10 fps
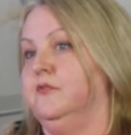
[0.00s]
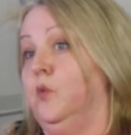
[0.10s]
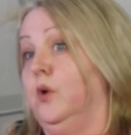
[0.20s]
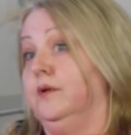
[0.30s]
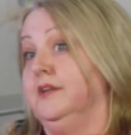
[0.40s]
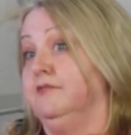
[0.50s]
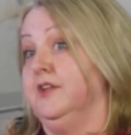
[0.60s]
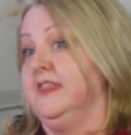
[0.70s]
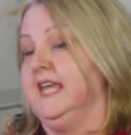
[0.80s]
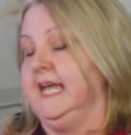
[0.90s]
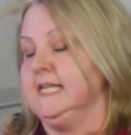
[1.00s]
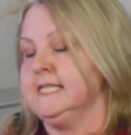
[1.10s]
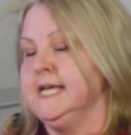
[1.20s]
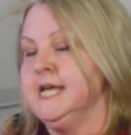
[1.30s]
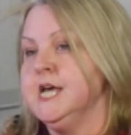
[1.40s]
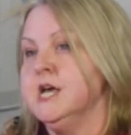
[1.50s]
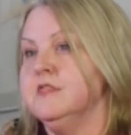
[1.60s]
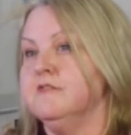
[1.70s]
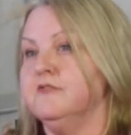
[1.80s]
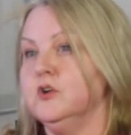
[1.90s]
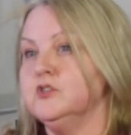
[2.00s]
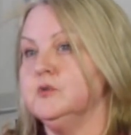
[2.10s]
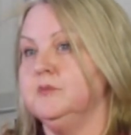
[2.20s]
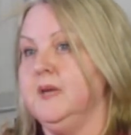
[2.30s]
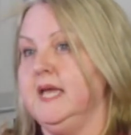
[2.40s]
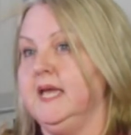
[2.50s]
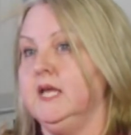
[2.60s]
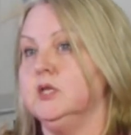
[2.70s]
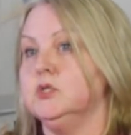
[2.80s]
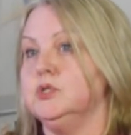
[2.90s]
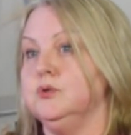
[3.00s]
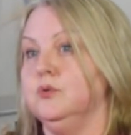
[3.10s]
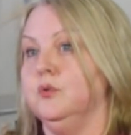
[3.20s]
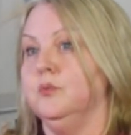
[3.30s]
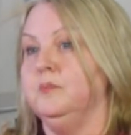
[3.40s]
4 different things. The first would be to